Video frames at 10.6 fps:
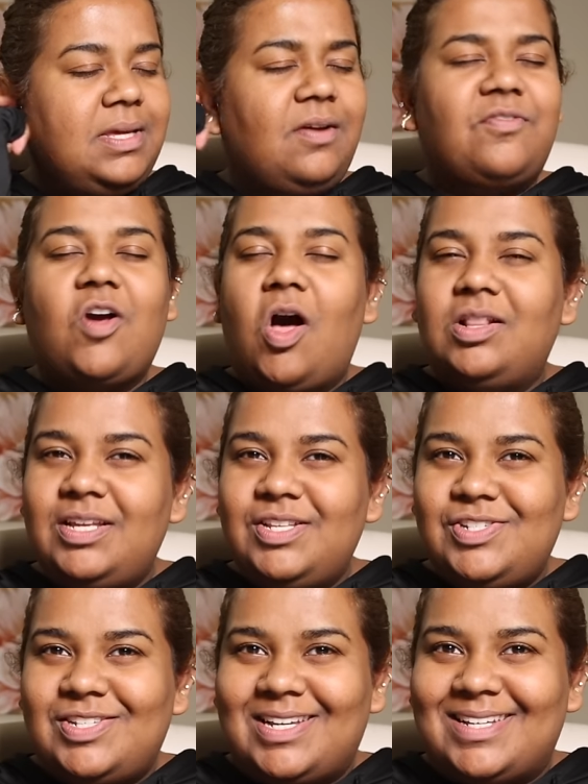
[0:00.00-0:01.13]
me of
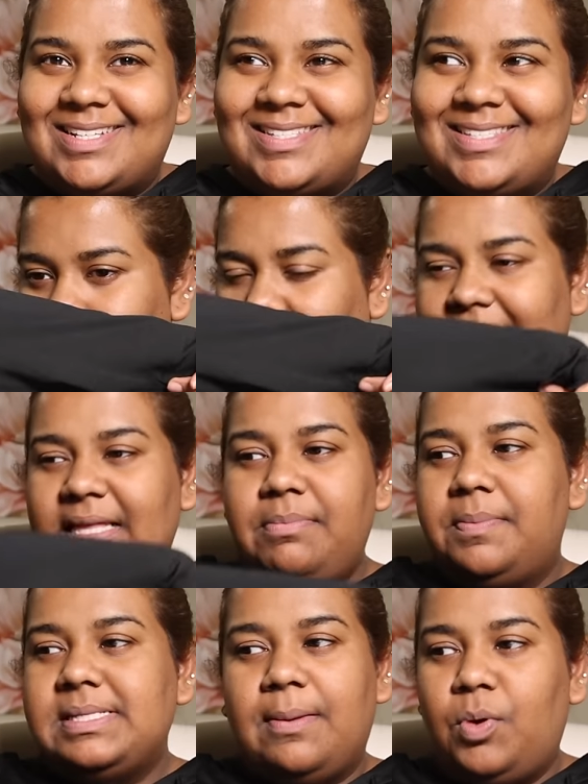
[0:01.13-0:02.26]
college days. I think
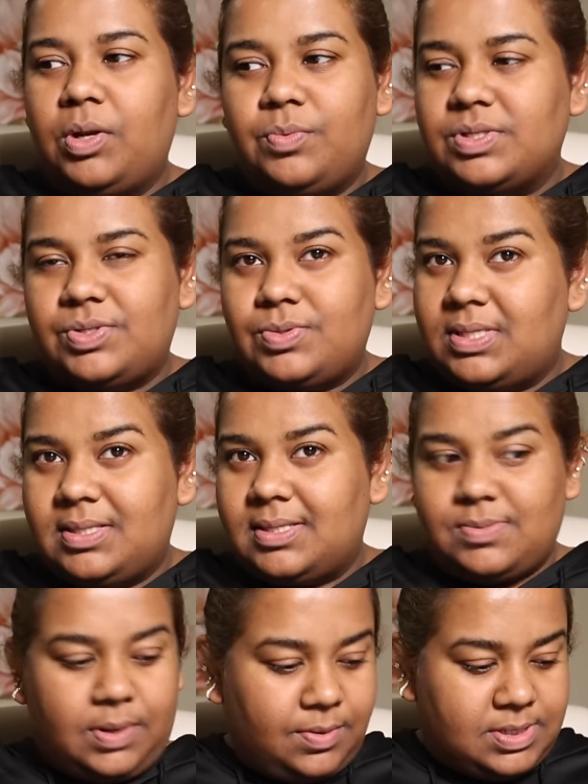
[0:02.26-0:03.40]
maybe someone was using
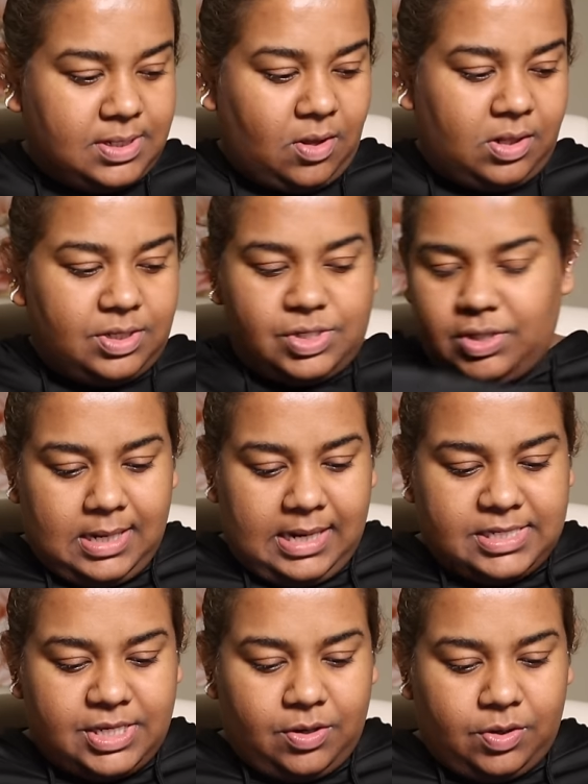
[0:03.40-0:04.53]
this when I was in college. I
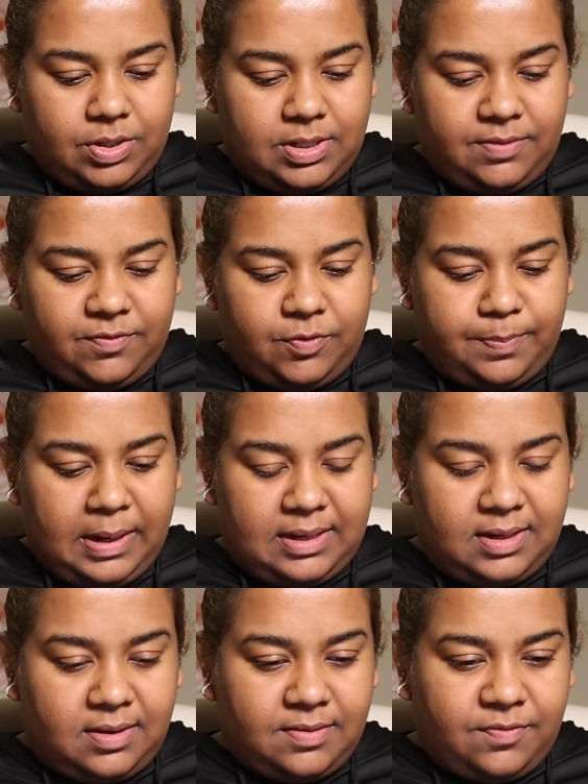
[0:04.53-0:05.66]
actually ordered Food
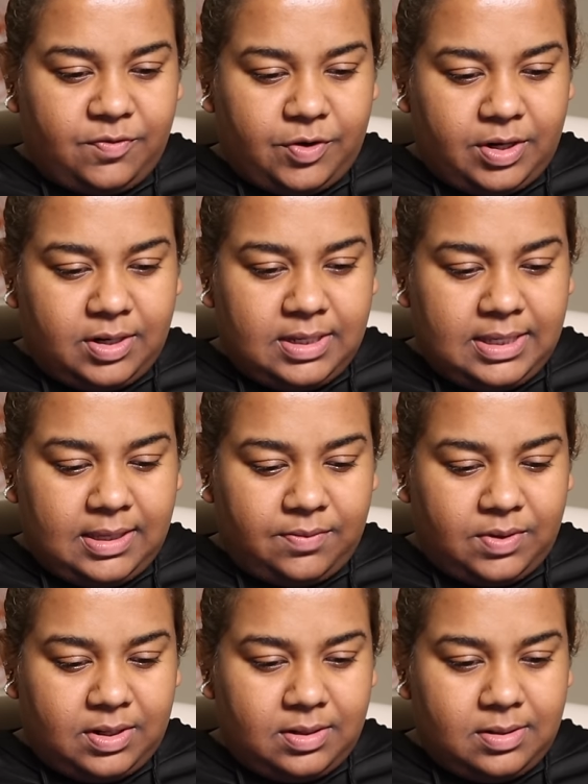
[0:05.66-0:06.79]
Panda for
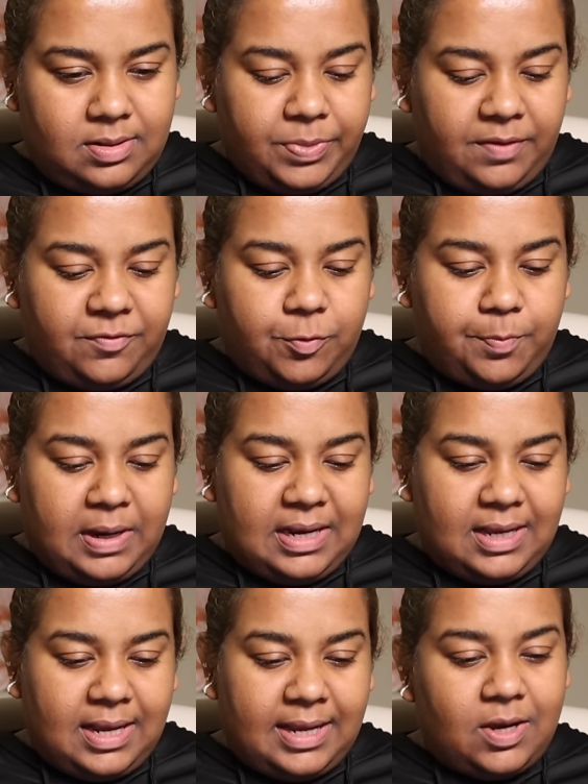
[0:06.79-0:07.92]
Kieran. The Food
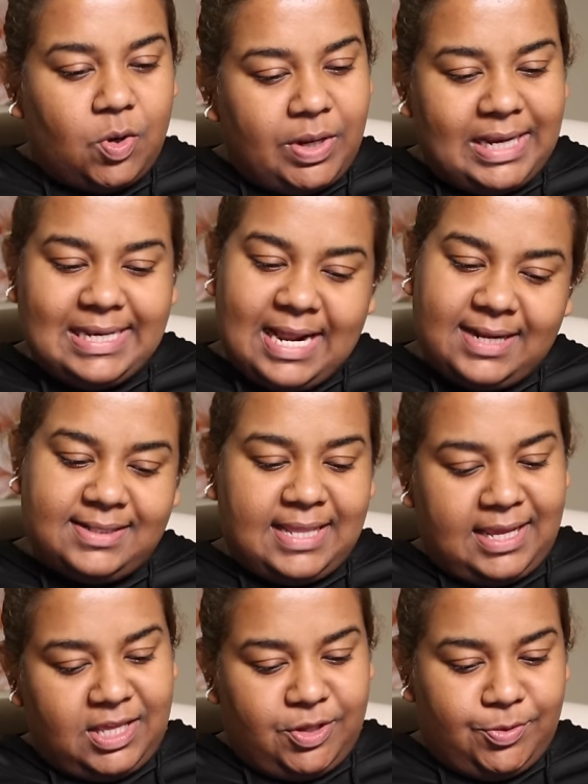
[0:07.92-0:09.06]
Panda guy. Okay, done,
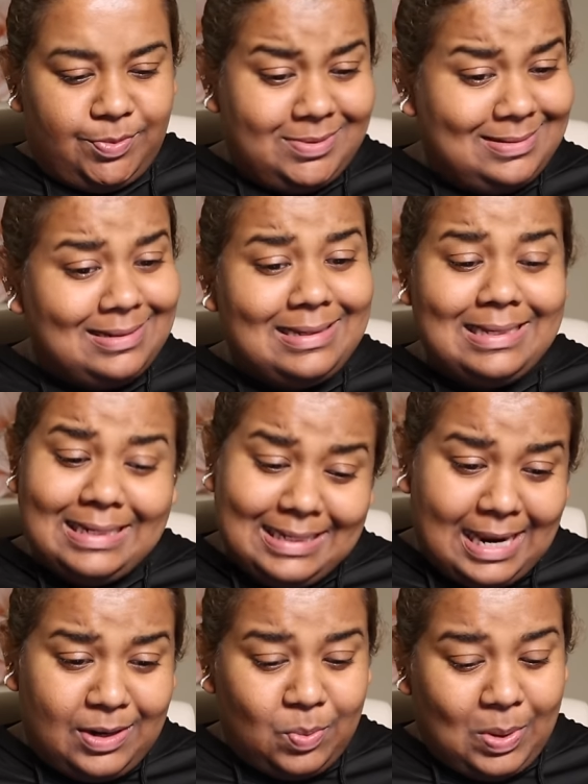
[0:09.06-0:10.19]
thank you.
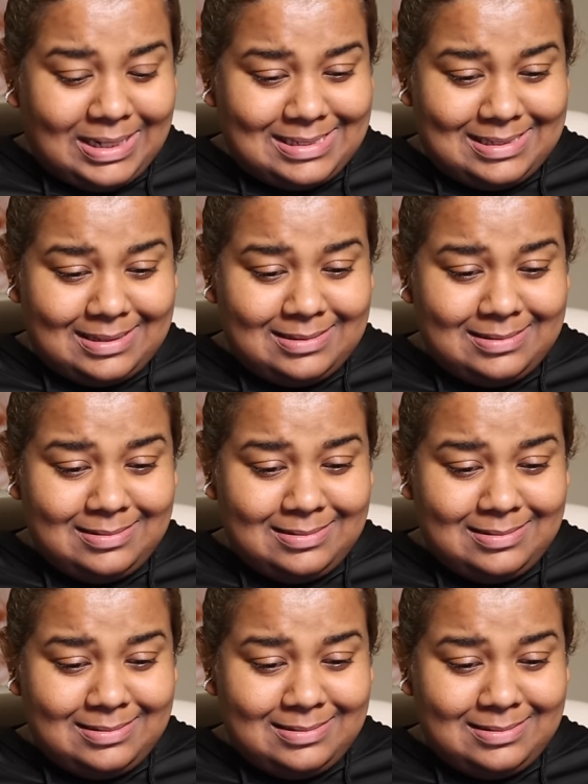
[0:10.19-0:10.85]
done what, sir?